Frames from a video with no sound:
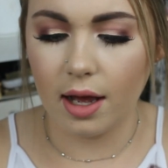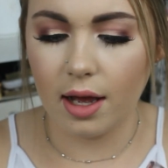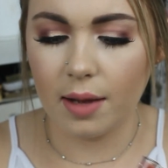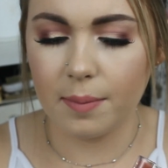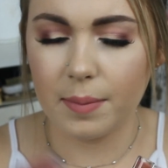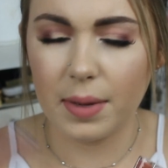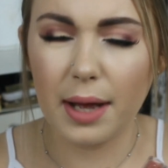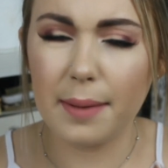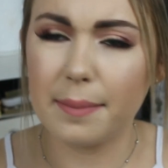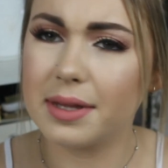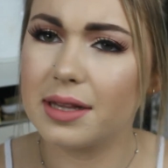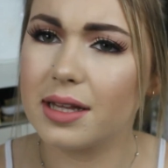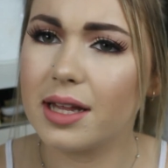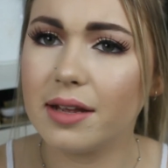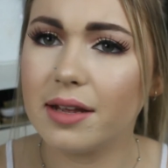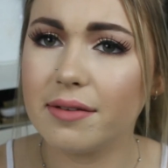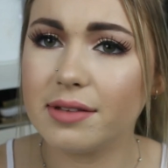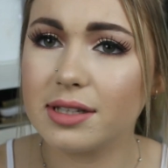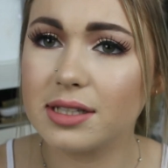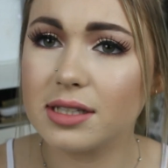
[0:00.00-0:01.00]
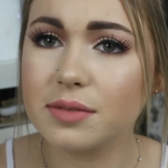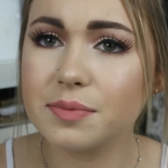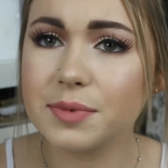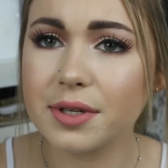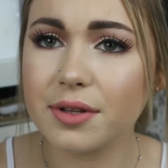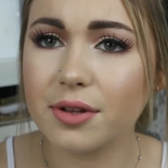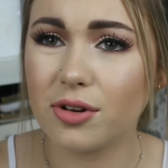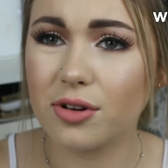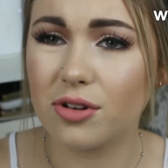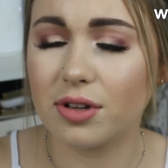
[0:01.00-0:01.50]
I believe this is
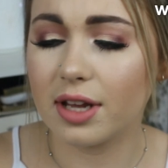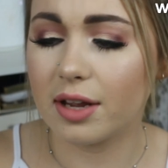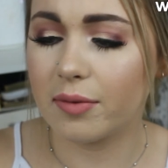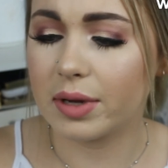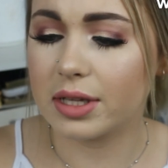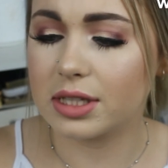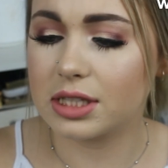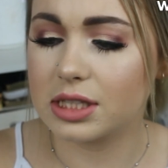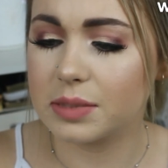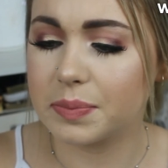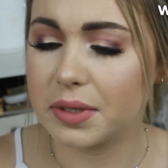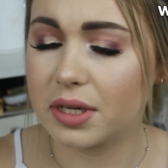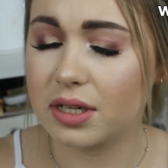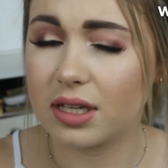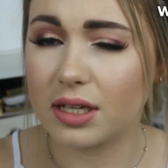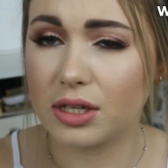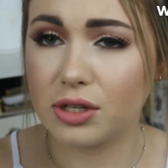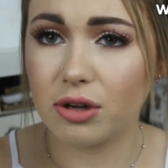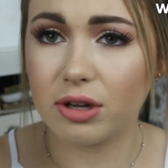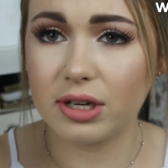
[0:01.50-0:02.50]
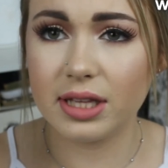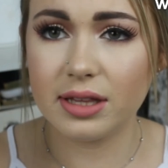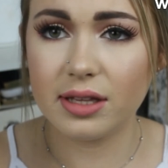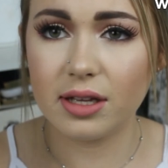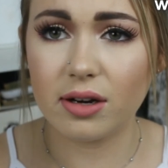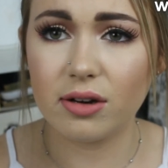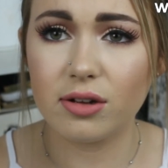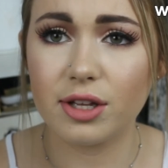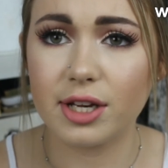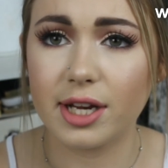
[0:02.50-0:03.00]
one of the Holdiay ones, but not in the
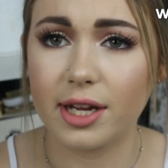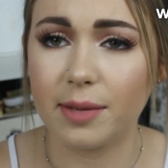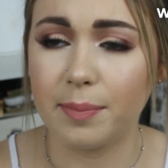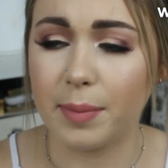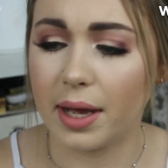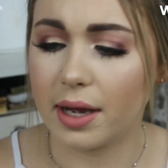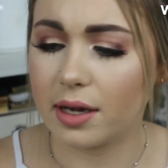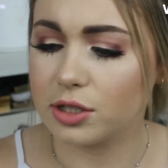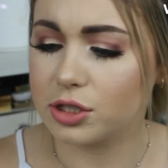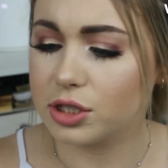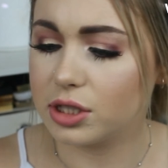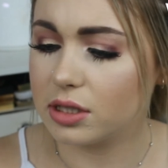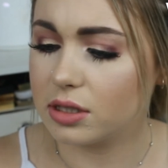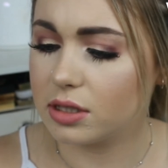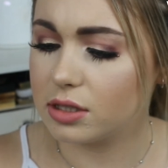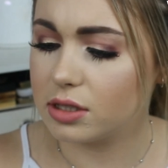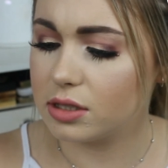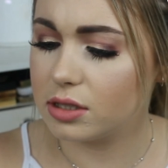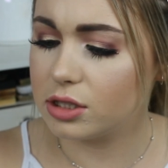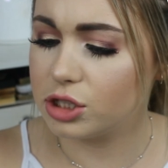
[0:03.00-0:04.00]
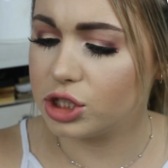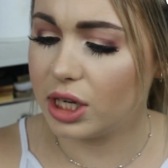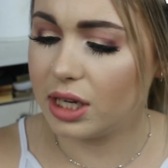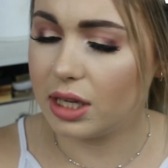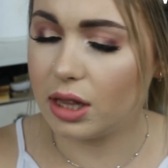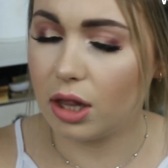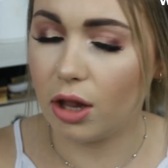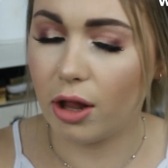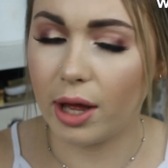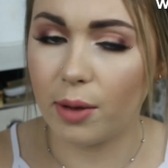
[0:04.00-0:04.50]
Holdiay packaging. This is the
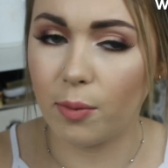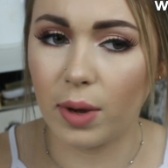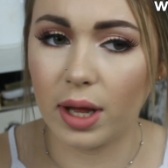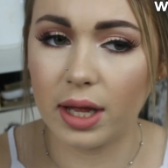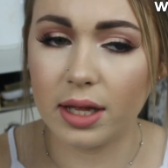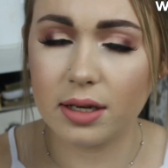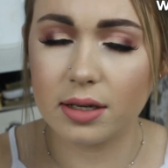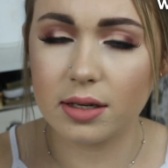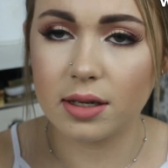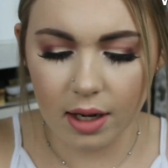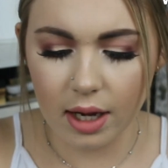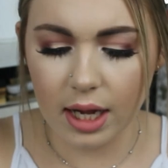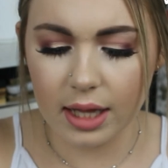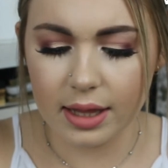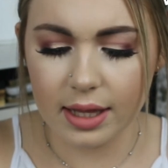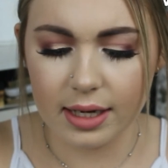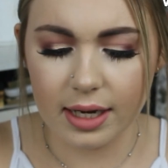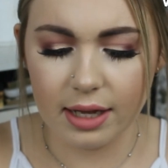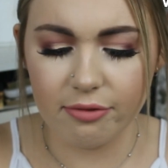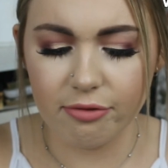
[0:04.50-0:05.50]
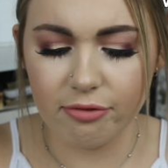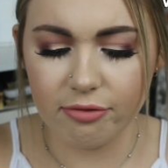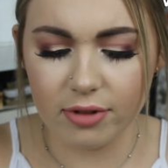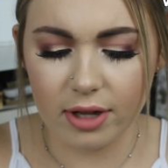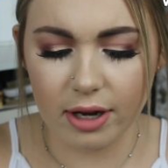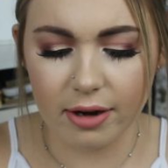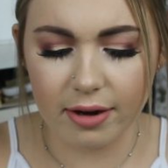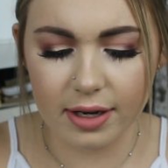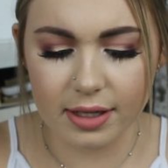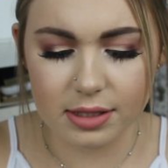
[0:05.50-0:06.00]
shade Lightweight. I then have
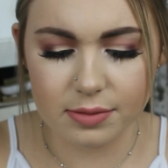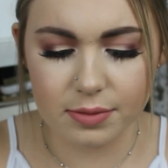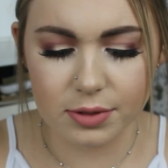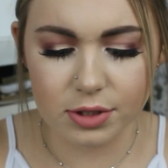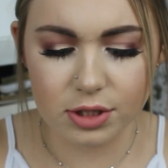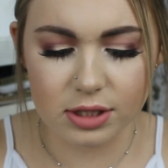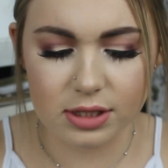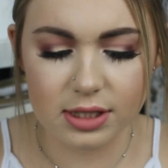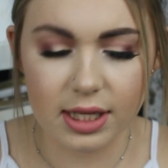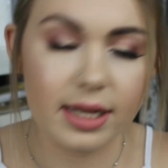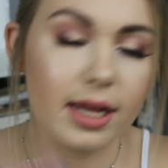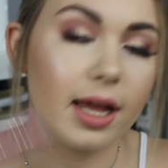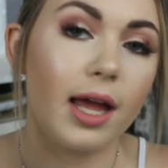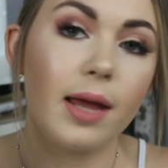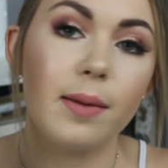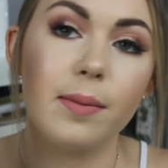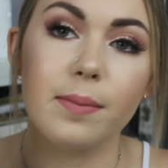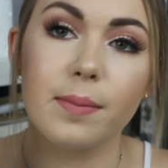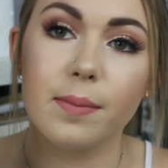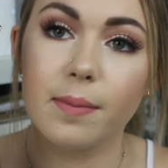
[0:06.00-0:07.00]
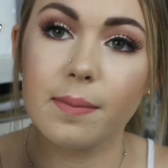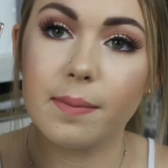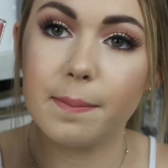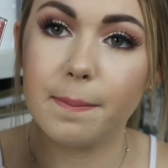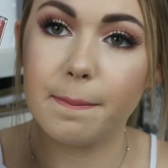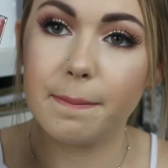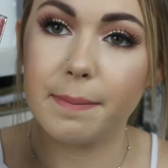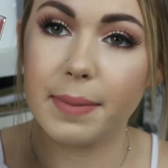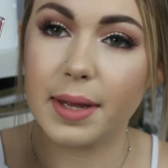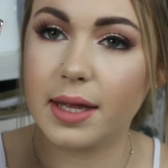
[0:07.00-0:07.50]
Flurries, which is like a
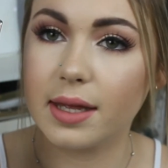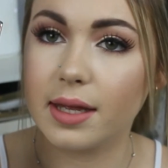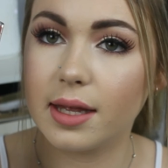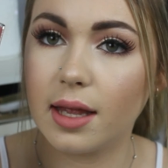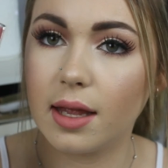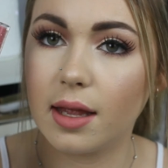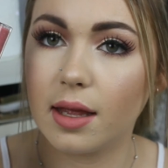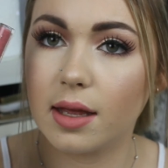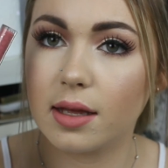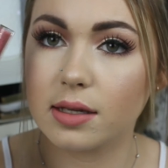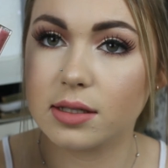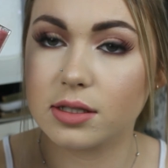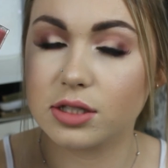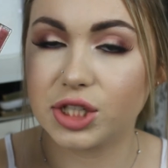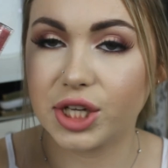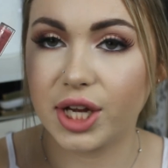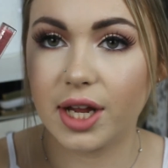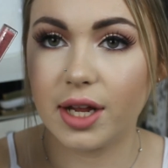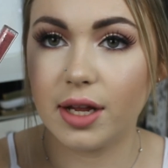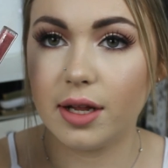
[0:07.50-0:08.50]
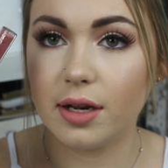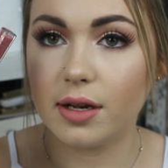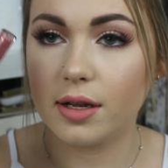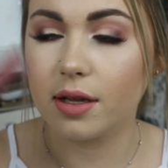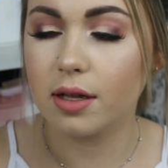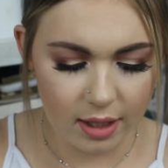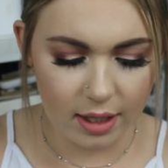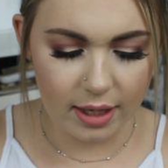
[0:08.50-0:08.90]
pinky shade.